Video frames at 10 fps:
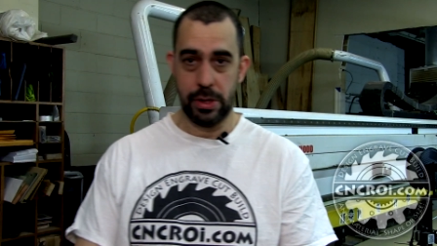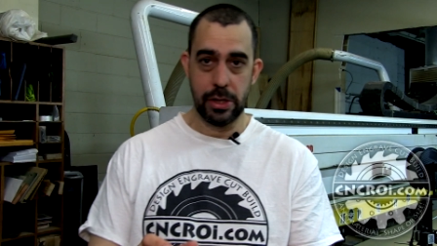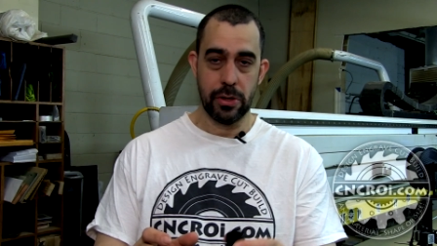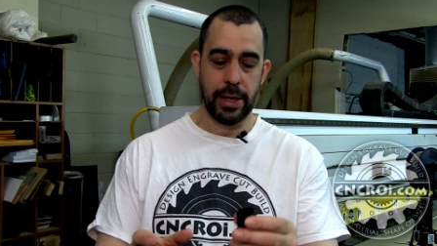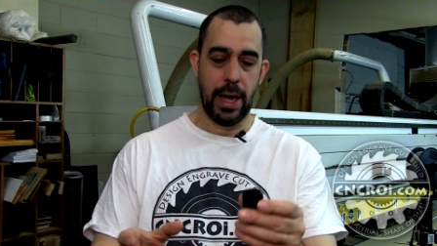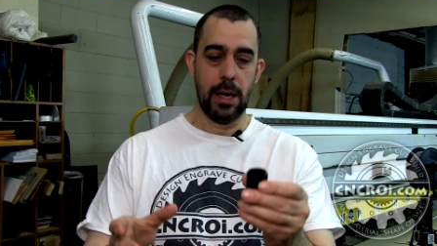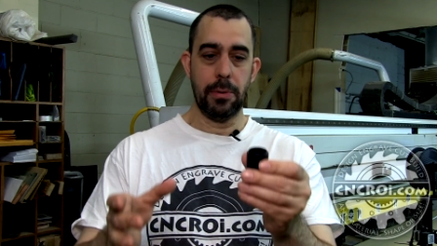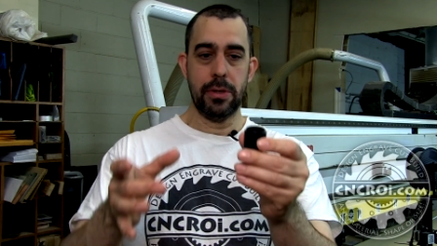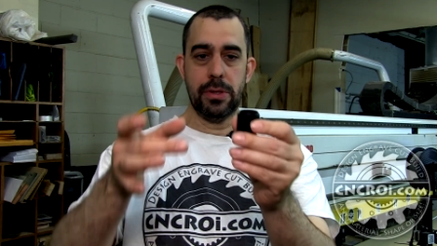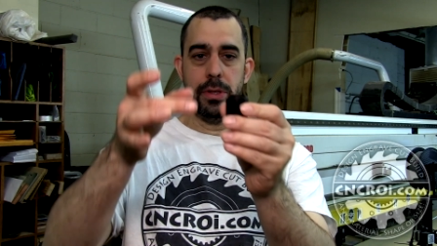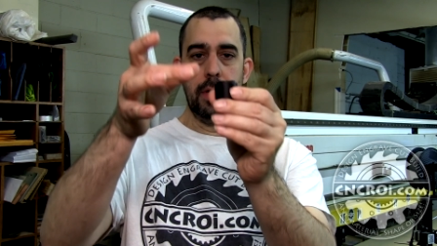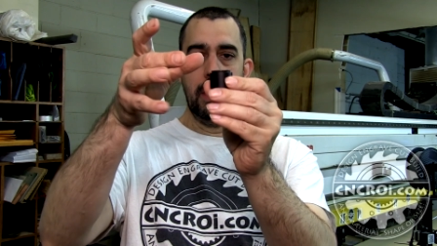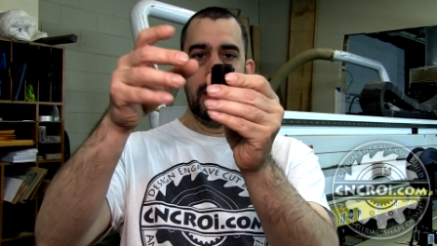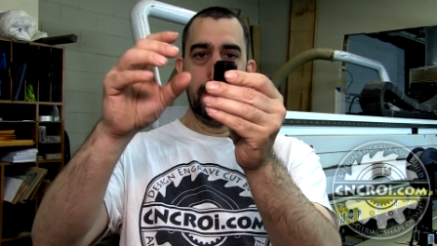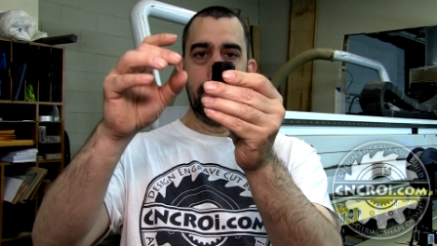digital calipers,
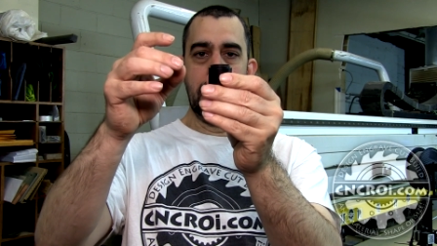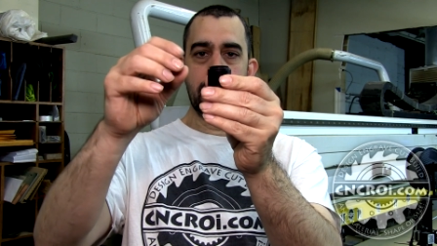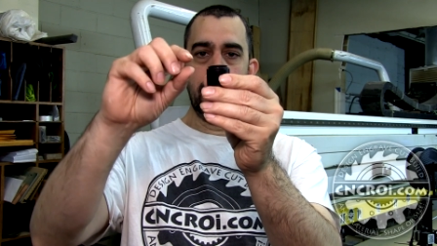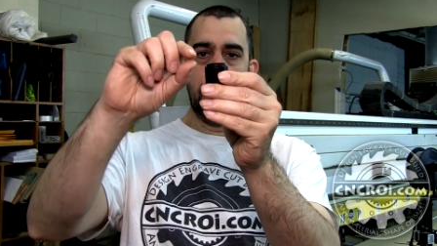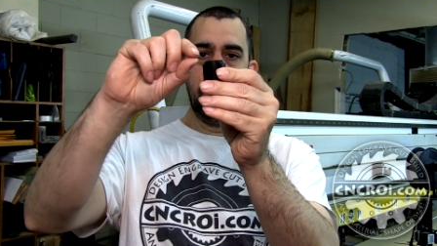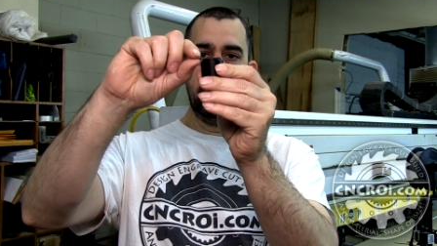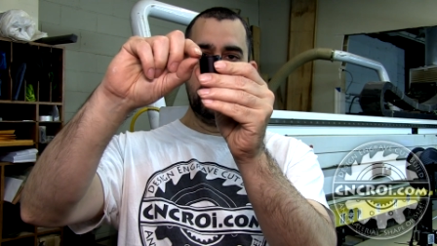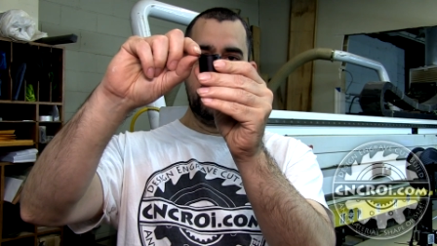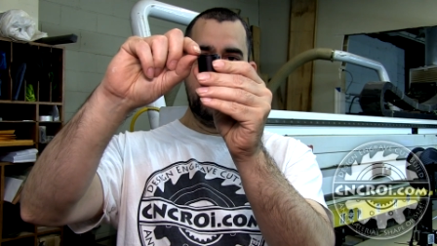measure out